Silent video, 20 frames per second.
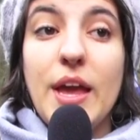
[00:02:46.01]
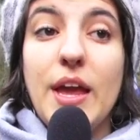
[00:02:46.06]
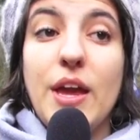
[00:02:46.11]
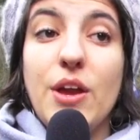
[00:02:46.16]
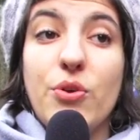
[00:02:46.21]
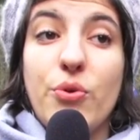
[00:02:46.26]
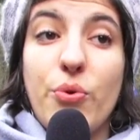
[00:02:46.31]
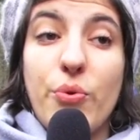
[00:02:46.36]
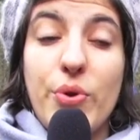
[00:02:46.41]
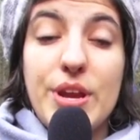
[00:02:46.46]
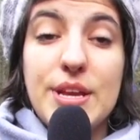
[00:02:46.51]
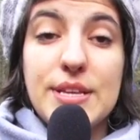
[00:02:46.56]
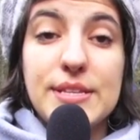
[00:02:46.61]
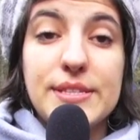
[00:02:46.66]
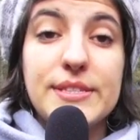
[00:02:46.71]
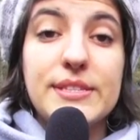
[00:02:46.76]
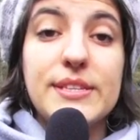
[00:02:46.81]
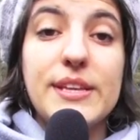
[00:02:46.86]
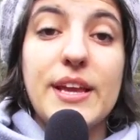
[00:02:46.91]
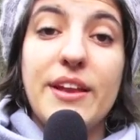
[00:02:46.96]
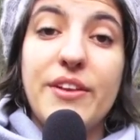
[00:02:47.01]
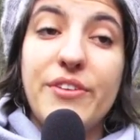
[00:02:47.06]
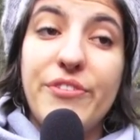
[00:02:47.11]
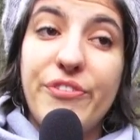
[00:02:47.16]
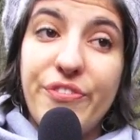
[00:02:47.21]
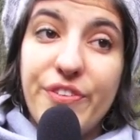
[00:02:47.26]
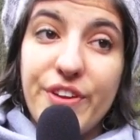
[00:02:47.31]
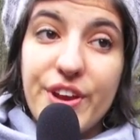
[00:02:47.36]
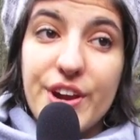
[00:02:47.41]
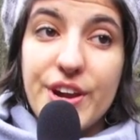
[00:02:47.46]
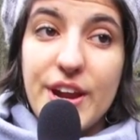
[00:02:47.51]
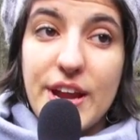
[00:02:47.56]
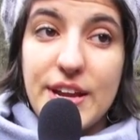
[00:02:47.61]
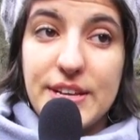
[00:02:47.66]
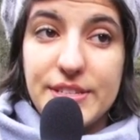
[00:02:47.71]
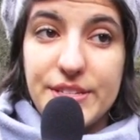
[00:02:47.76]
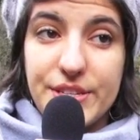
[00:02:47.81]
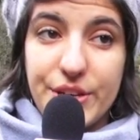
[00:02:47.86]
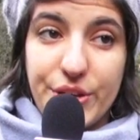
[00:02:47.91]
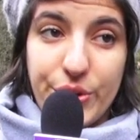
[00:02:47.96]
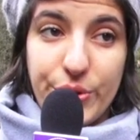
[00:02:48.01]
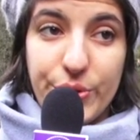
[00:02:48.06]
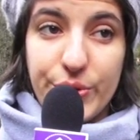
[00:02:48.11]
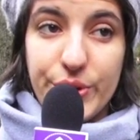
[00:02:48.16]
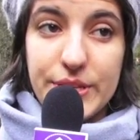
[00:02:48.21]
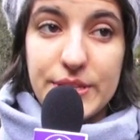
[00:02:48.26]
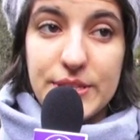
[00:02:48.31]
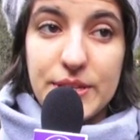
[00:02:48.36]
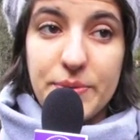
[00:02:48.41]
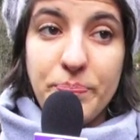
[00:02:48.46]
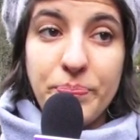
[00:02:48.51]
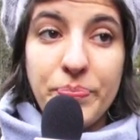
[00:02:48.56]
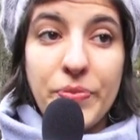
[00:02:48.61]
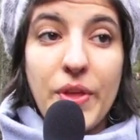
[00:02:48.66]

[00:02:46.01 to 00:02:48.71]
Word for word: increase in fear and insecurity,